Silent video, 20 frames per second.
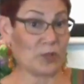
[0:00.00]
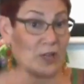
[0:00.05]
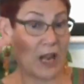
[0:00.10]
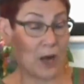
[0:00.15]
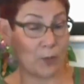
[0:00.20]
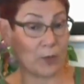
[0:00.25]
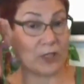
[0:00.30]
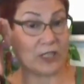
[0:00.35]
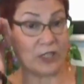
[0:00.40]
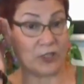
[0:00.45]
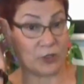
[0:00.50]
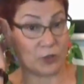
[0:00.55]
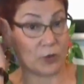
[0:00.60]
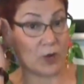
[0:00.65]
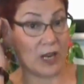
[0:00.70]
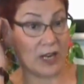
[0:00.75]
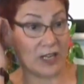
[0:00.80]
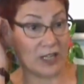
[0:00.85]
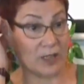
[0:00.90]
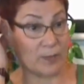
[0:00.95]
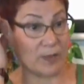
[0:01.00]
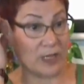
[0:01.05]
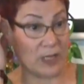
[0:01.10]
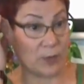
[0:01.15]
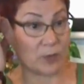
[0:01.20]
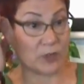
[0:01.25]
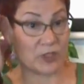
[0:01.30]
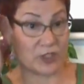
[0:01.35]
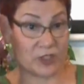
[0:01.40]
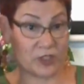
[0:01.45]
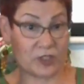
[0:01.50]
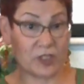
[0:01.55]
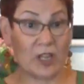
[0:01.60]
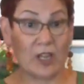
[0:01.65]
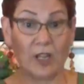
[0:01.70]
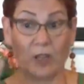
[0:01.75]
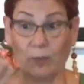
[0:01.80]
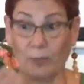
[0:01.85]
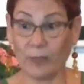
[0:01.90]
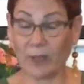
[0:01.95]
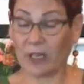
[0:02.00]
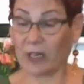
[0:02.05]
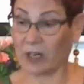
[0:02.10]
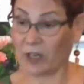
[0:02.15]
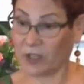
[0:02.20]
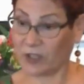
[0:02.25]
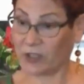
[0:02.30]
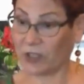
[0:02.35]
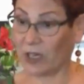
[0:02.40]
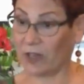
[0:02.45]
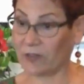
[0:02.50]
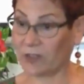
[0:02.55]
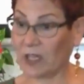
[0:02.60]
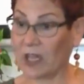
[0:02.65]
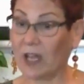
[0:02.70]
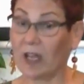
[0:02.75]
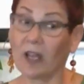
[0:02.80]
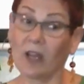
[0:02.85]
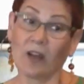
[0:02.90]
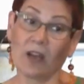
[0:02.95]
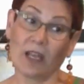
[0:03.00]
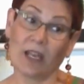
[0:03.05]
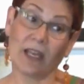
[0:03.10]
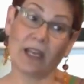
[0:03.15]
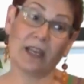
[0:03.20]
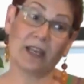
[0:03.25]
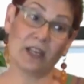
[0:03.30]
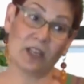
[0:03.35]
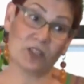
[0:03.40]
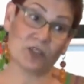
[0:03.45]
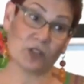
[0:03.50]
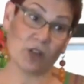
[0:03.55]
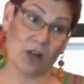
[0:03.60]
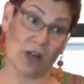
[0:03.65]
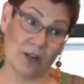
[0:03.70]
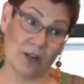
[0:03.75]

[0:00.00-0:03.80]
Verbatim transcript: We're not really trying to be, we're just being ourselves. It is